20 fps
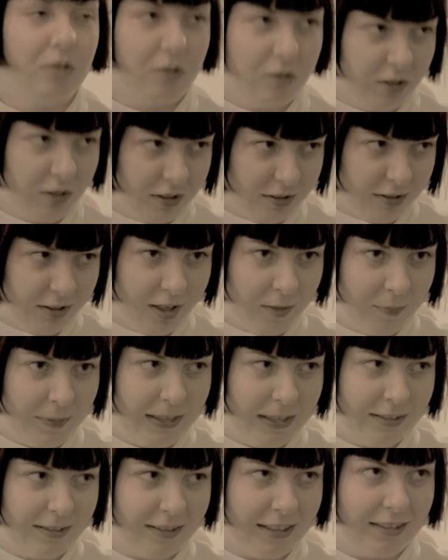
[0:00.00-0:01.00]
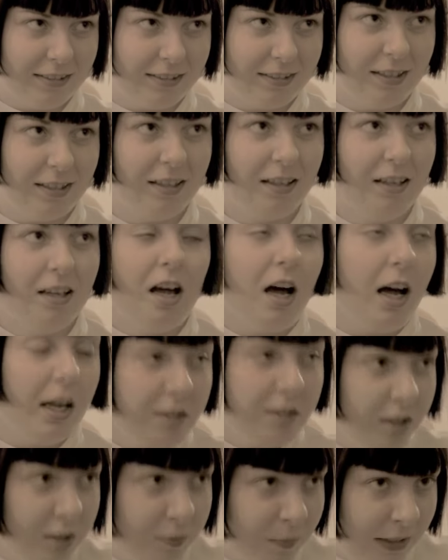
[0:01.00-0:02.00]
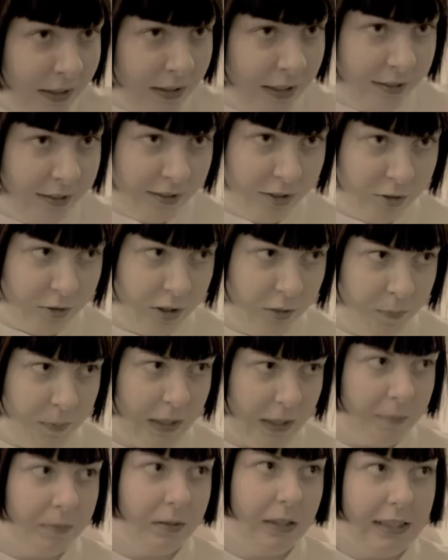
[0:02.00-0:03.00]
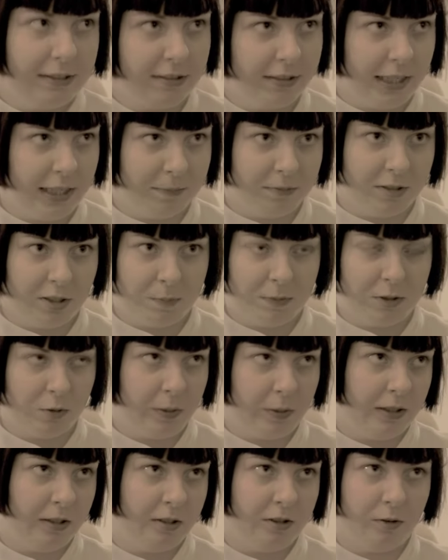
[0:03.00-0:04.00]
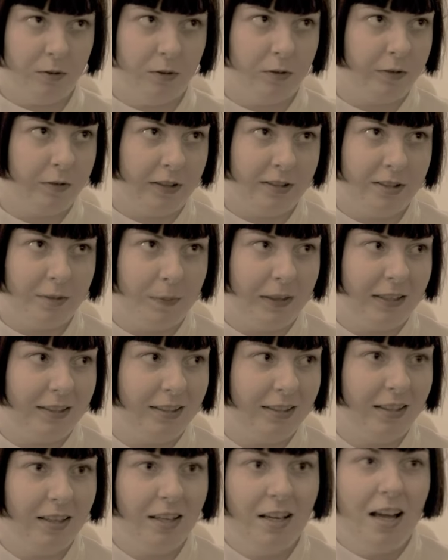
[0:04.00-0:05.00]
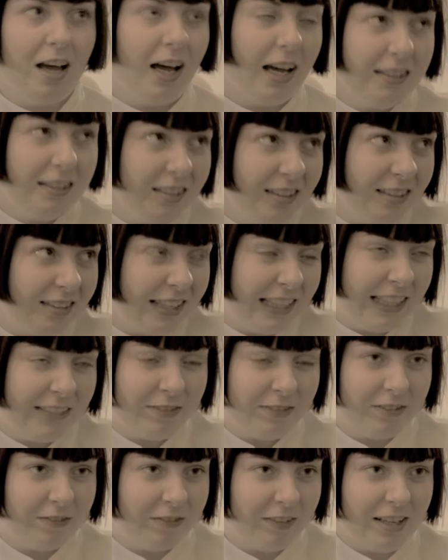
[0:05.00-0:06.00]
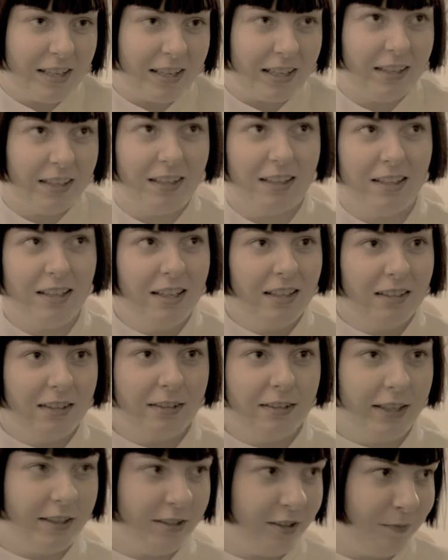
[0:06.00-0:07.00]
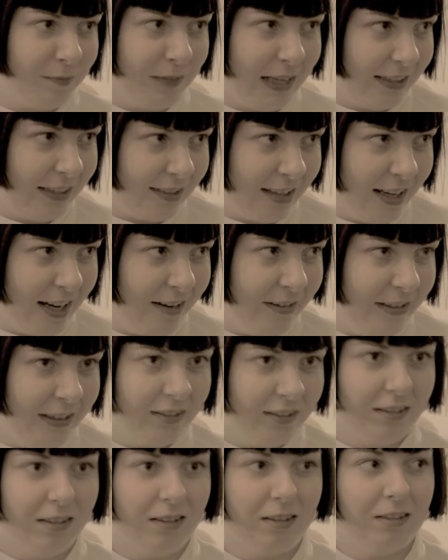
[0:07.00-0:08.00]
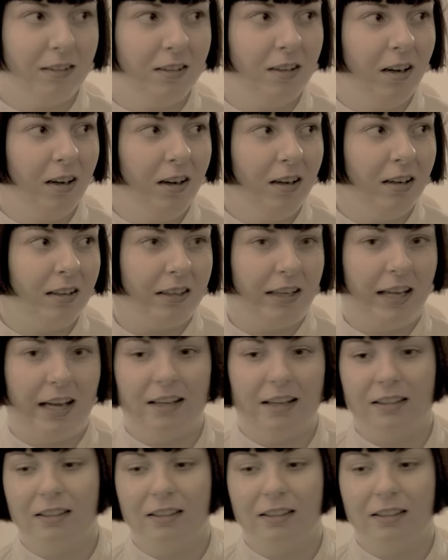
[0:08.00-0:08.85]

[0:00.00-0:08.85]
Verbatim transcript: just don't know about this. I don't mean any disrespect. Please keep this between the two of us, but I don't think it will work. The days of Martha Arya are long gone.